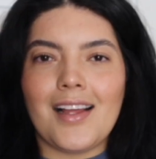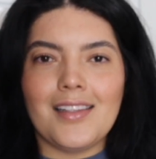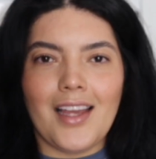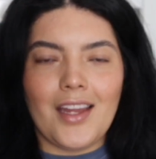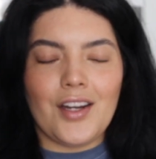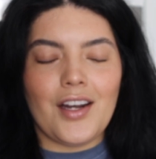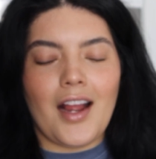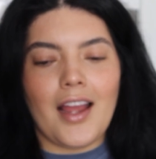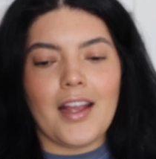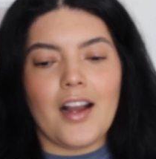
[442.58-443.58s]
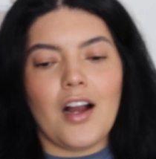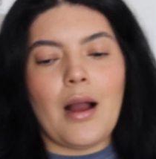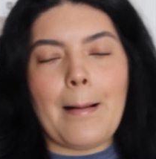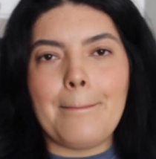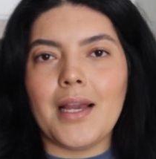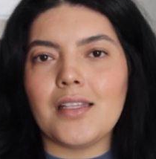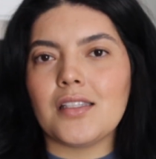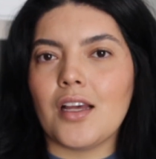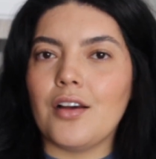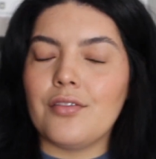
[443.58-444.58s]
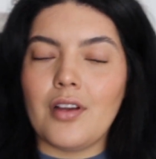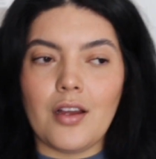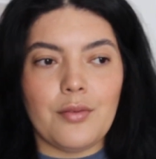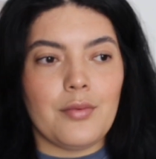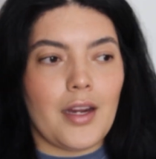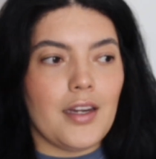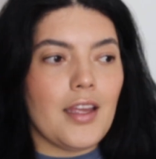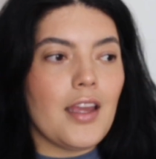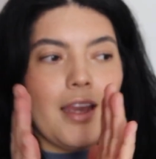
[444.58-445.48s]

later I got myself ready.